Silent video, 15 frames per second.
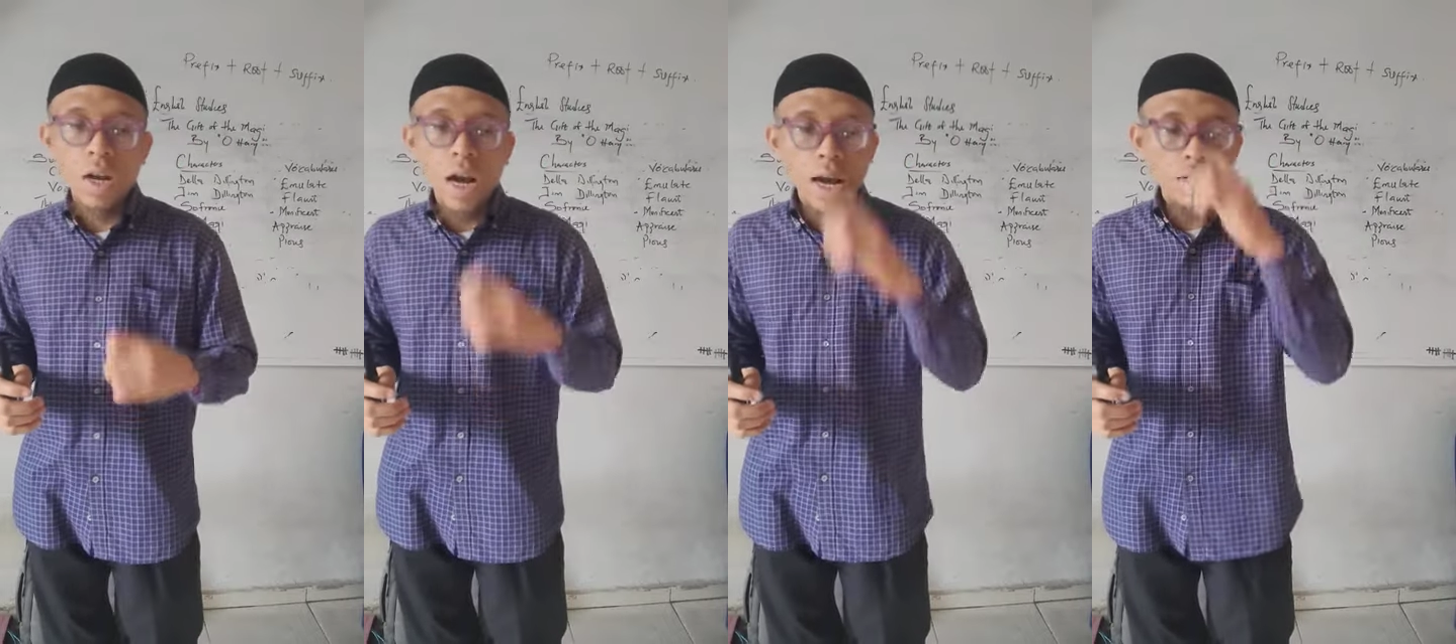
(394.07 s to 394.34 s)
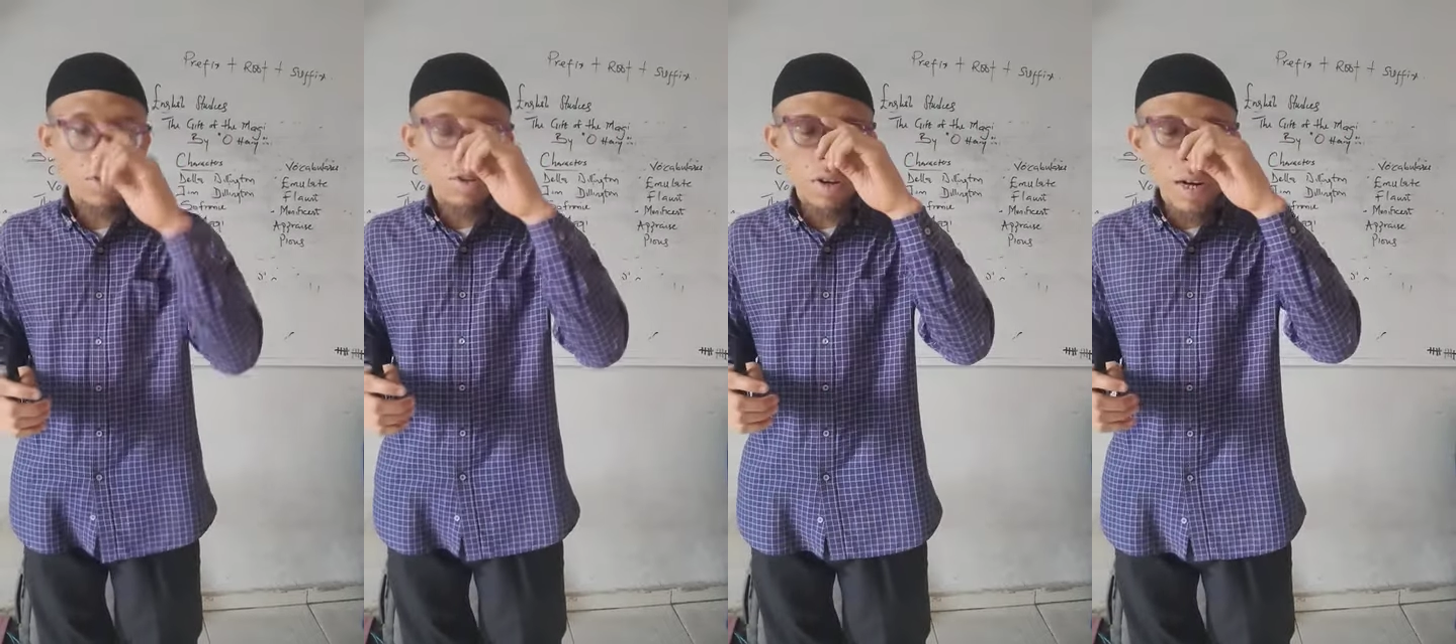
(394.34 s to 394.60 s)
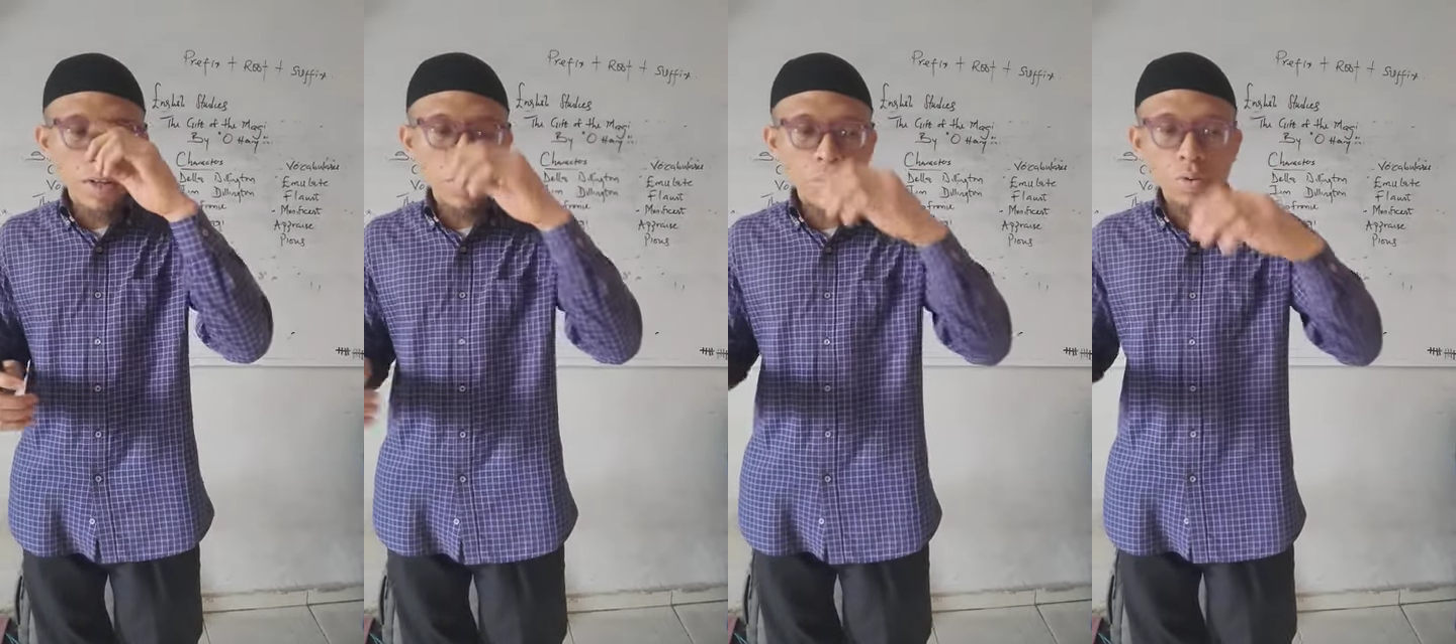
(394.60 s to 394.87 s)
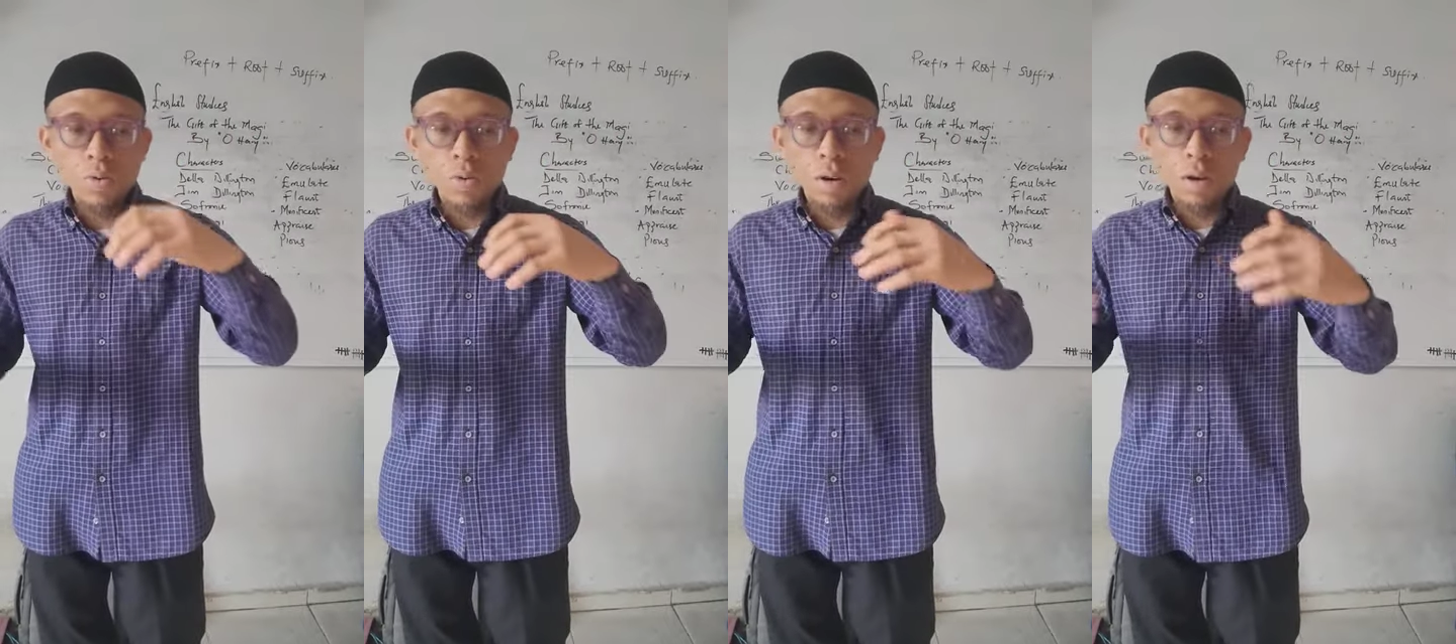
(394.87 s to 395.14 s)
and
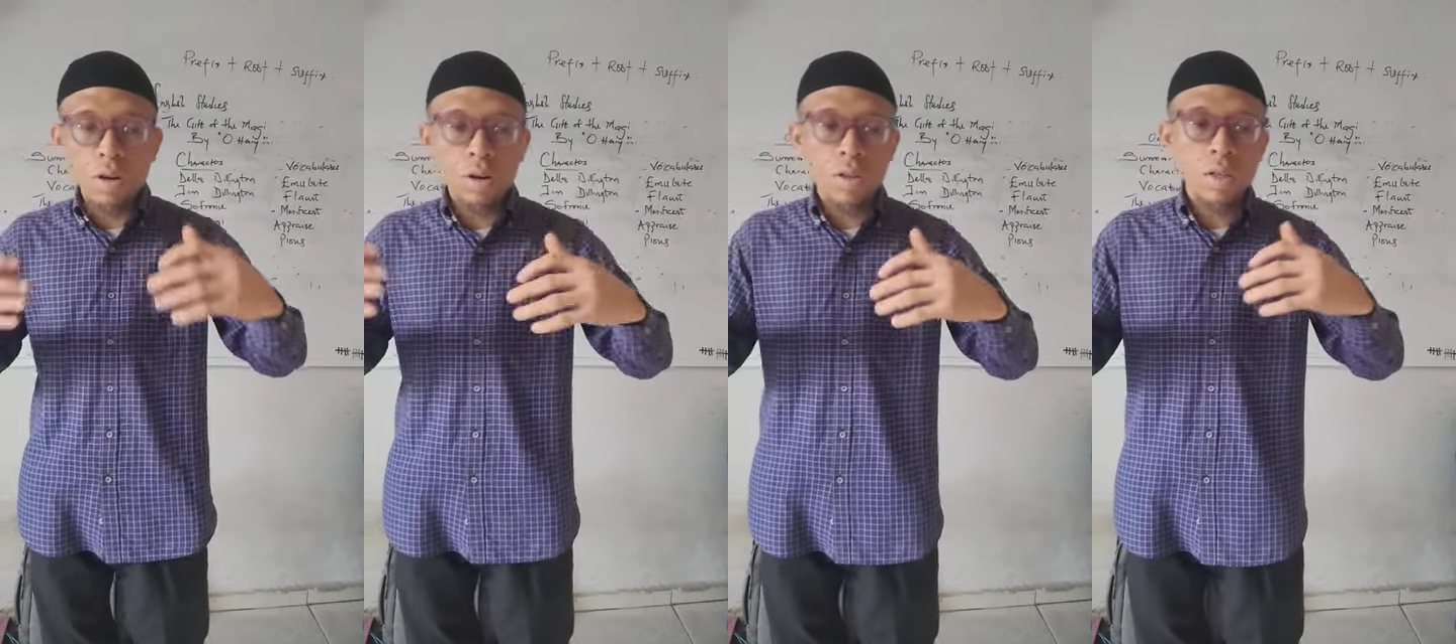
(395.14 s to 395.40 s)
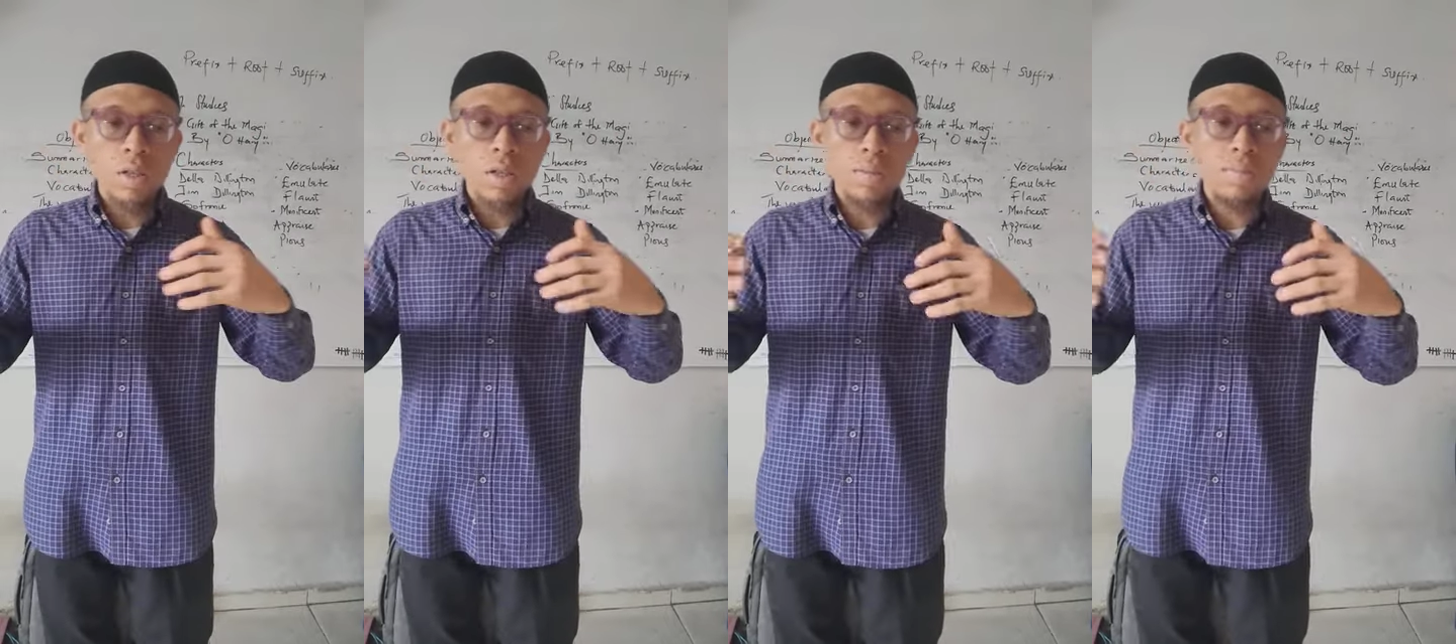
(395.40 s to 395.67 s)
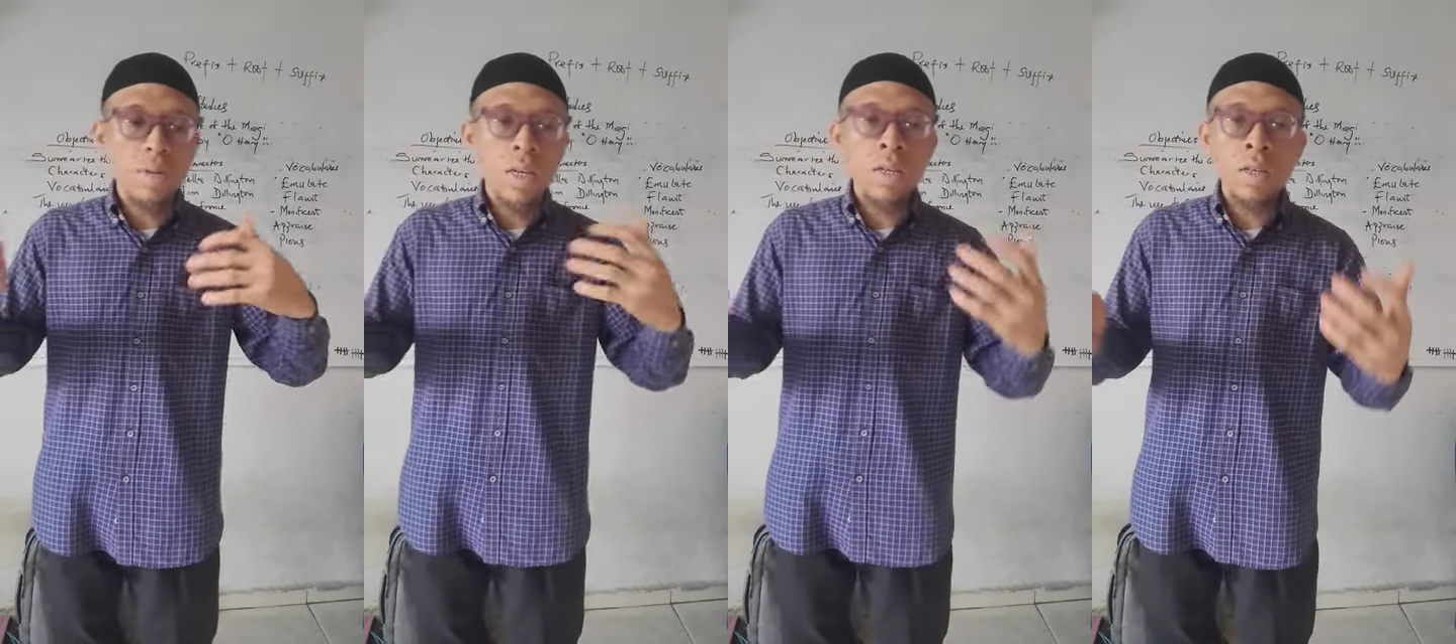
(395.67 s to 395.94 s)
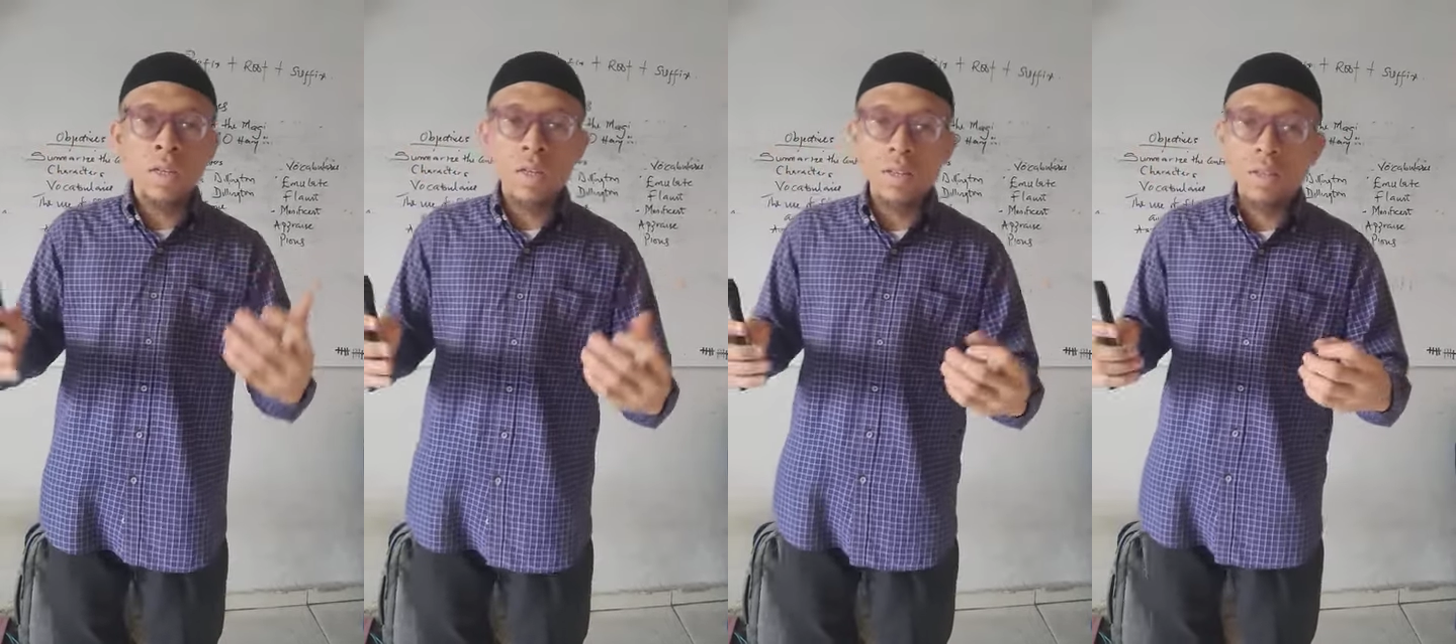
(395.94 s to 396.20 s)
try to work on the
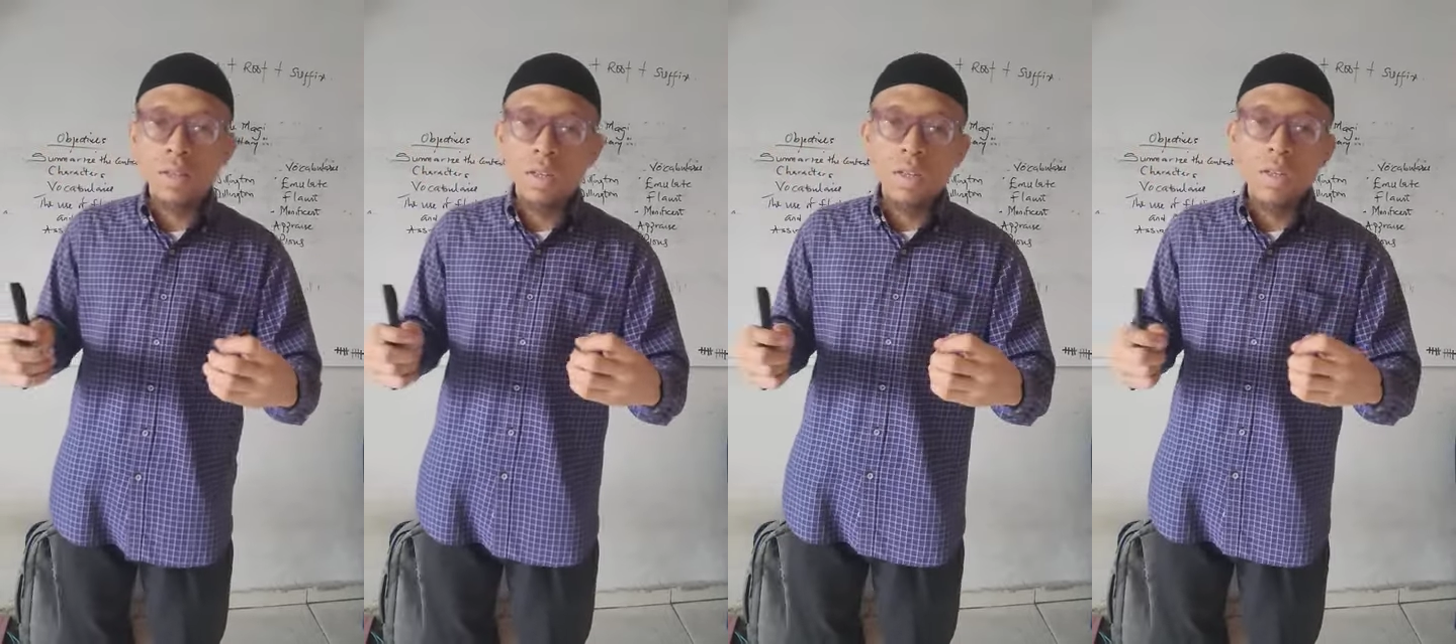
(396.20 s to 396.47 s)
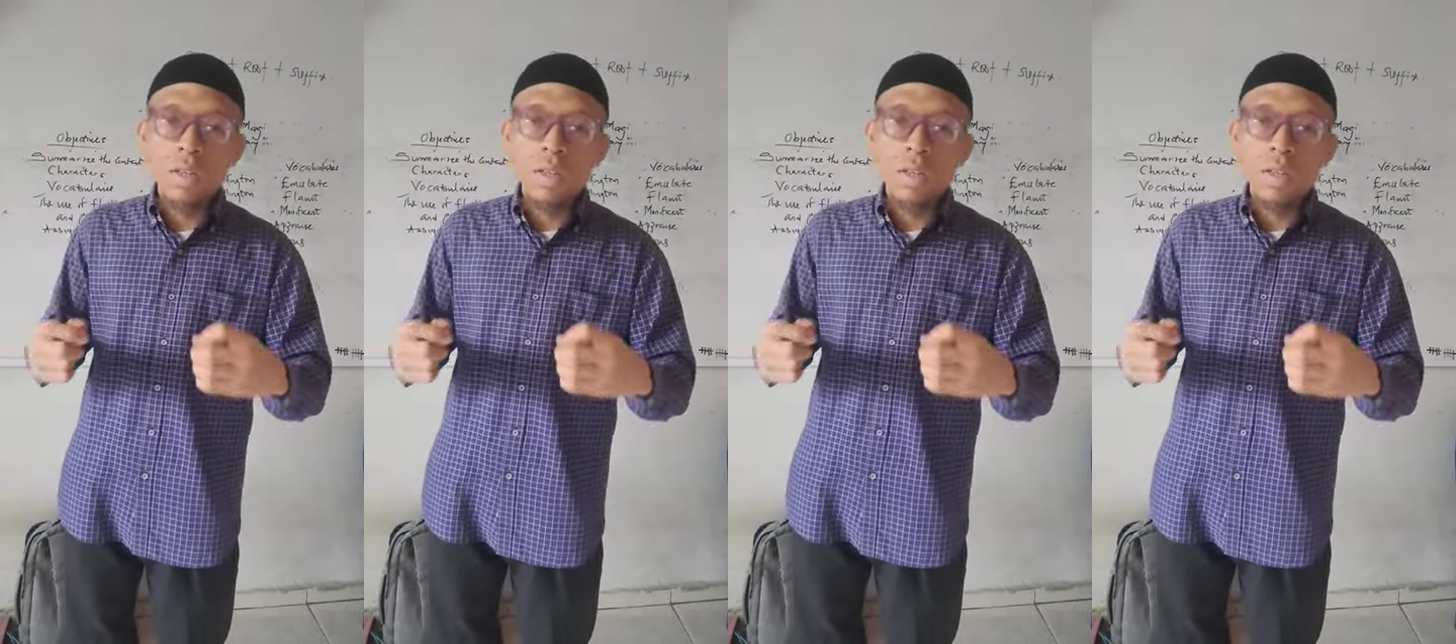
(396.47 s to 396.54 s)
meaning.